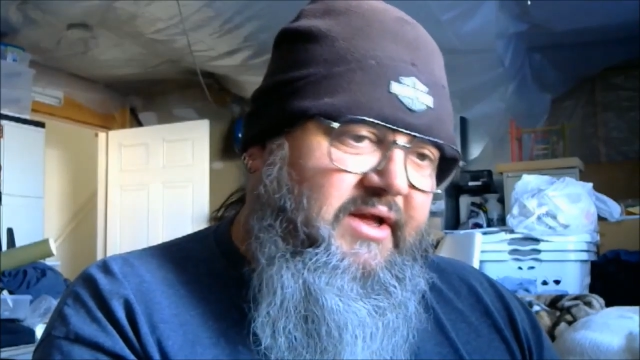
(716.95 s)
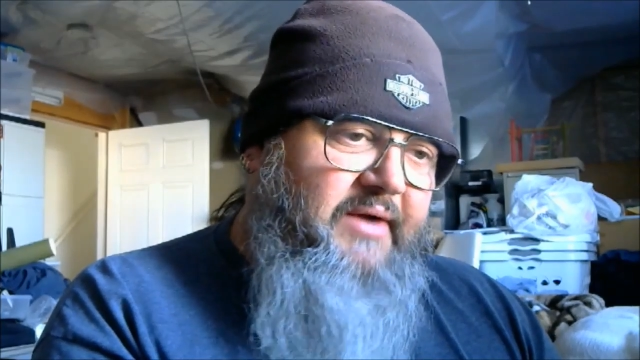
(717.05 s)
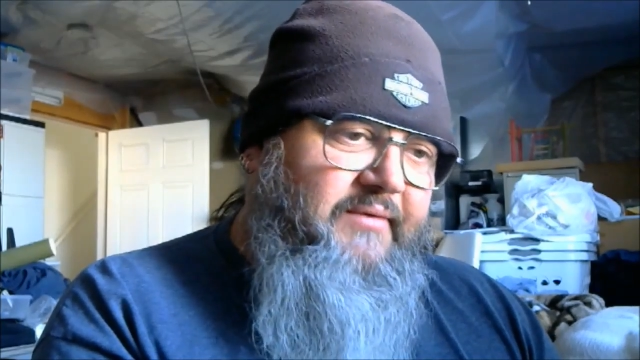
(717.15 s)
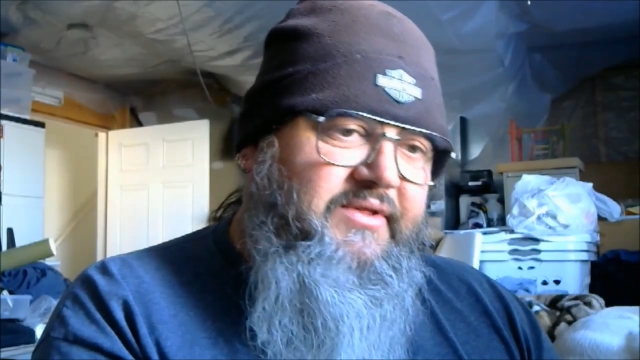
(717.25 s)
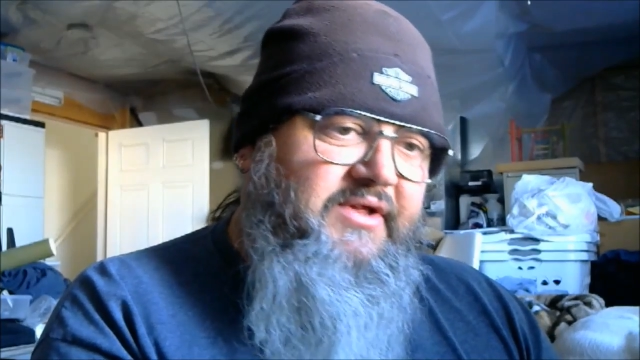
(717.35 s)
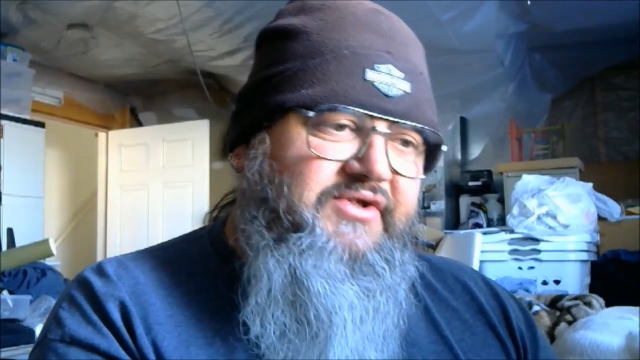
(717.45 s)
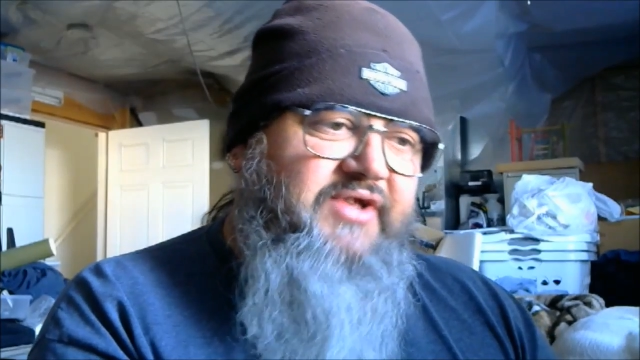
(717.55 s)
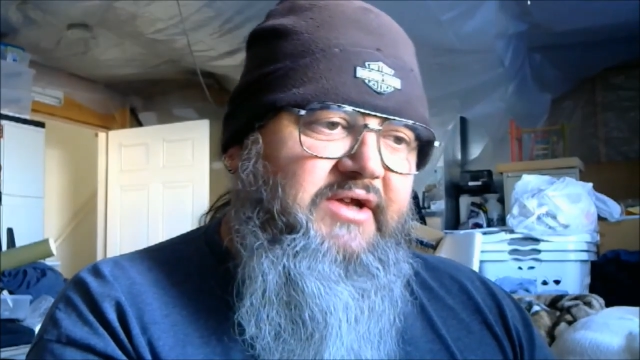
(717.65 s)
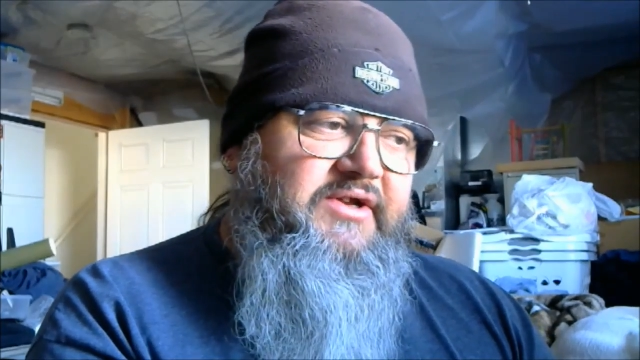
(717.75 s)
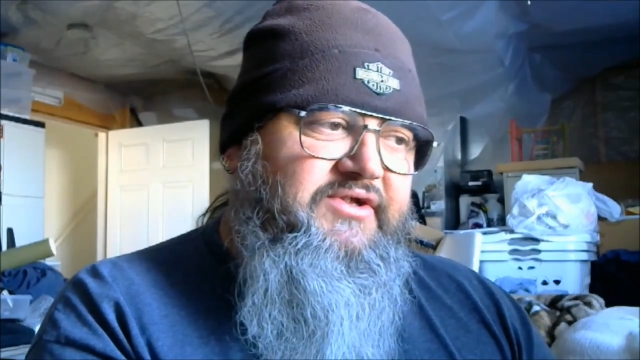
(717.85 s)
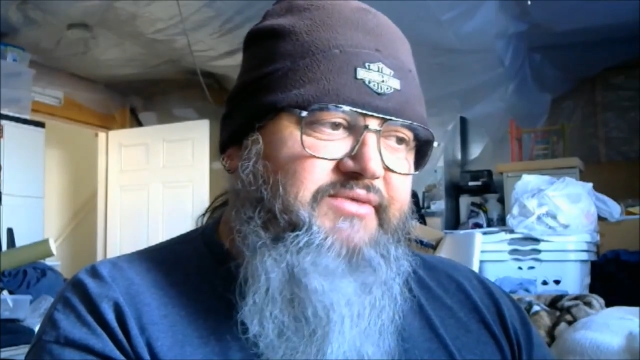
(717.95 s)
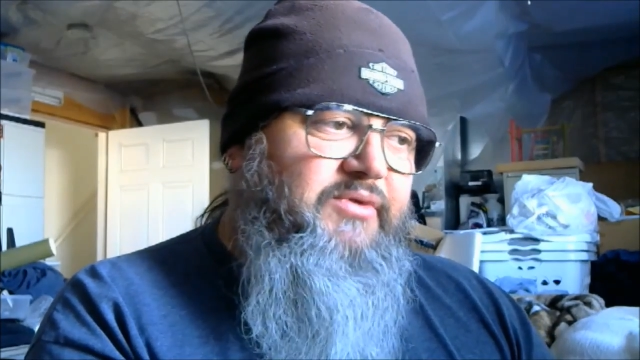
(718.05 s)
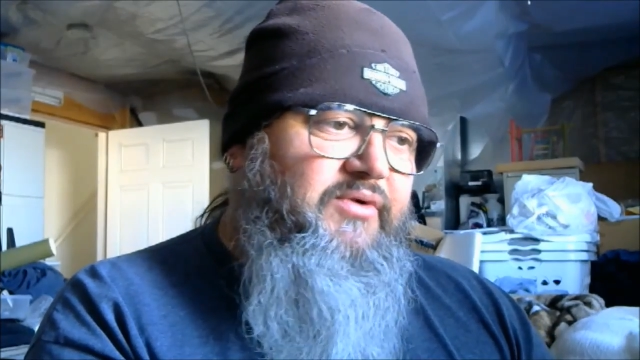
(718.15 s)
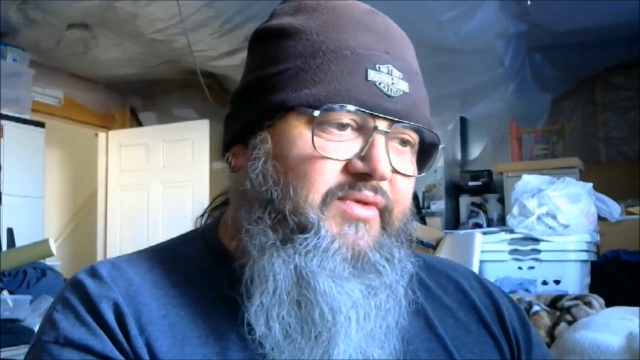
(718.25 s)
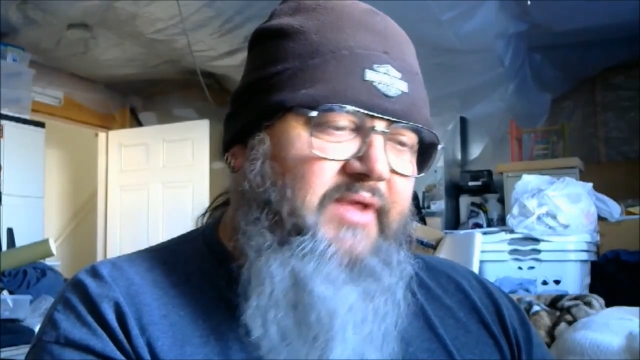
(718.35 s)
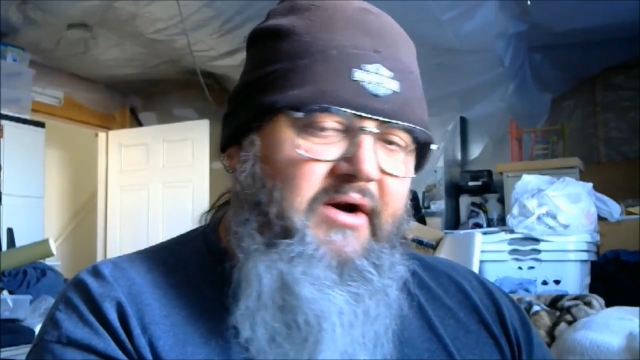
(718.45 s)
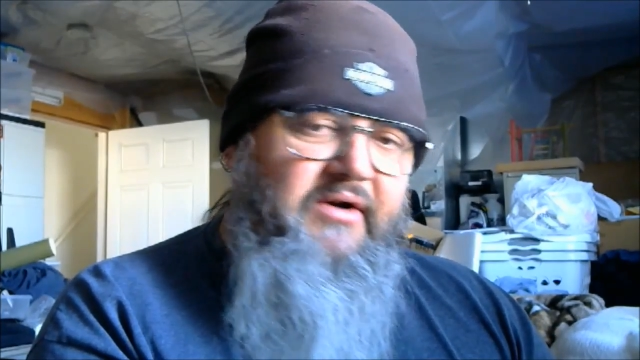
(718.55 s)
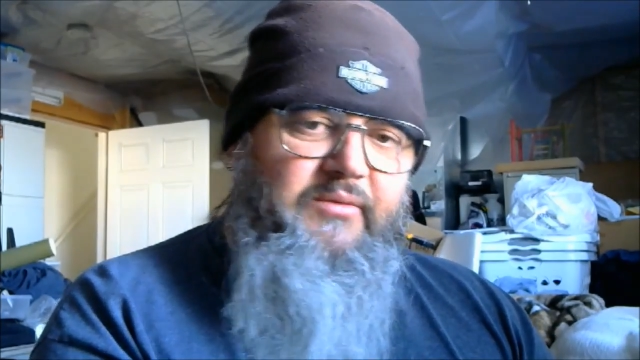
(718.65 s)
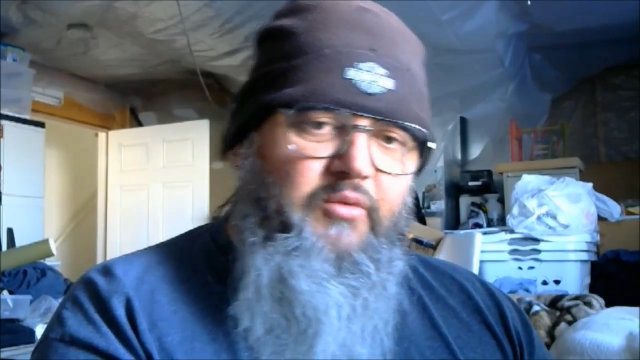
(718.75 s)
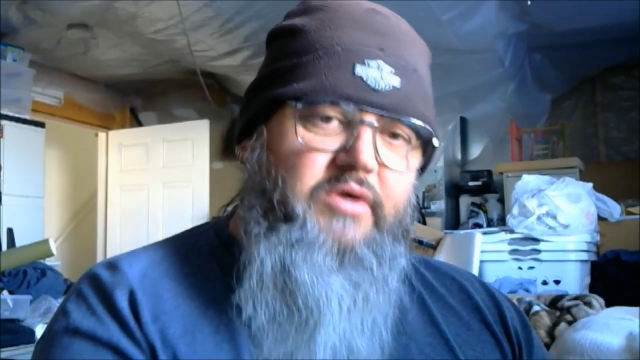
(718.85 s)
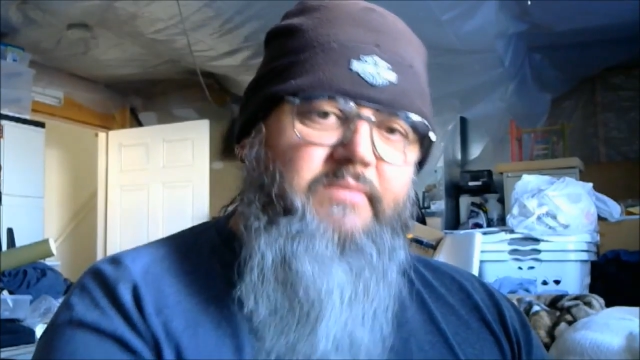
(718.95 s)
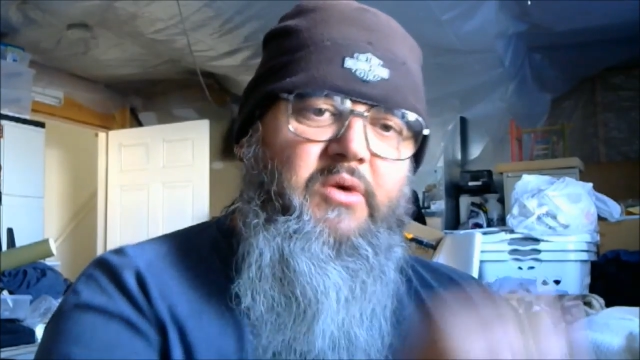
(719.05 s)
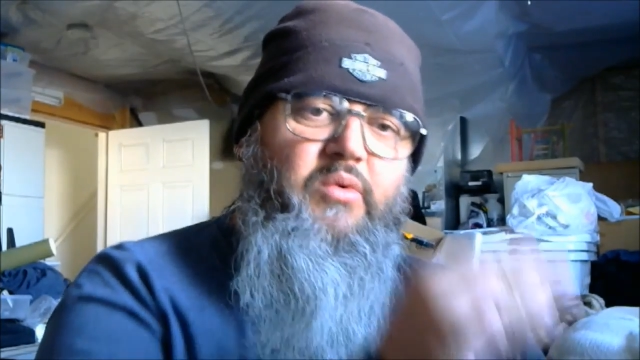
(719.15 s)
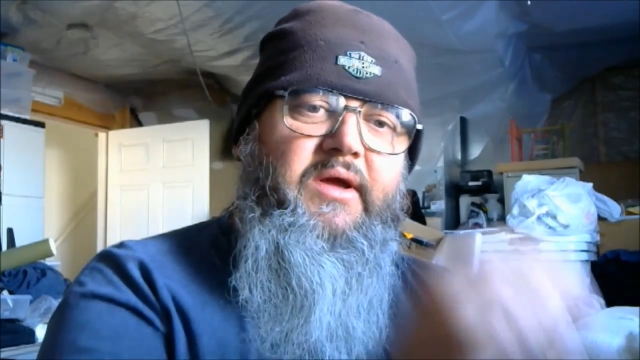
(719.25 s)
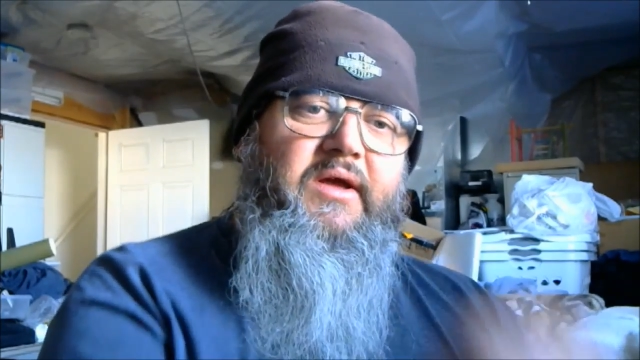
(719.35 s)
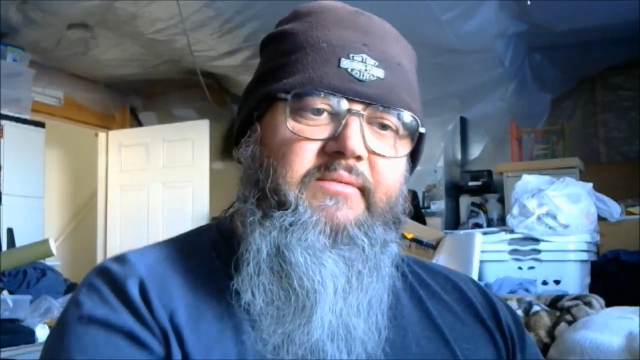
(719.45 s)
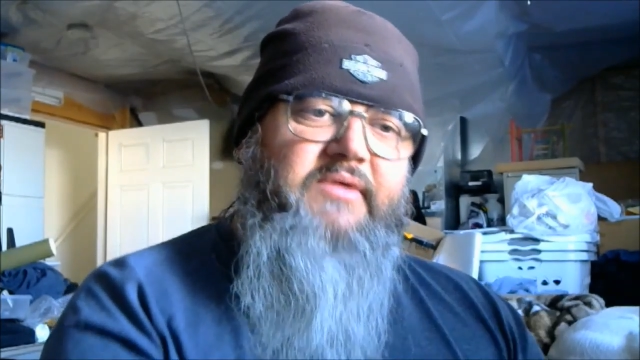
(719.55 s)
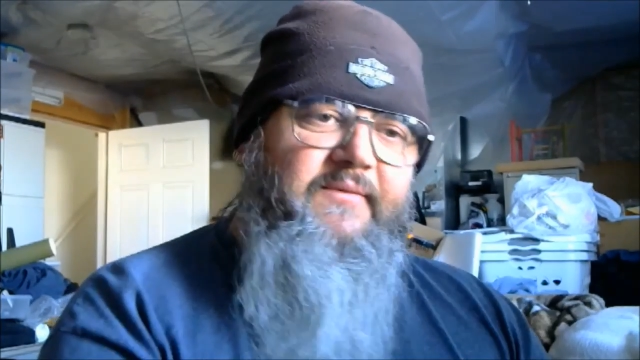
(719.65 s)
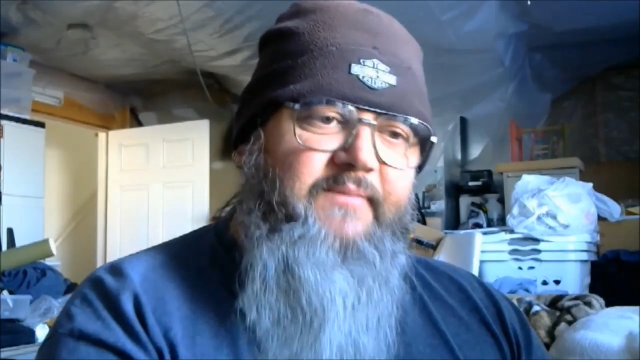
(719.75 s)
get everything sanded smooth there, then work my way up to the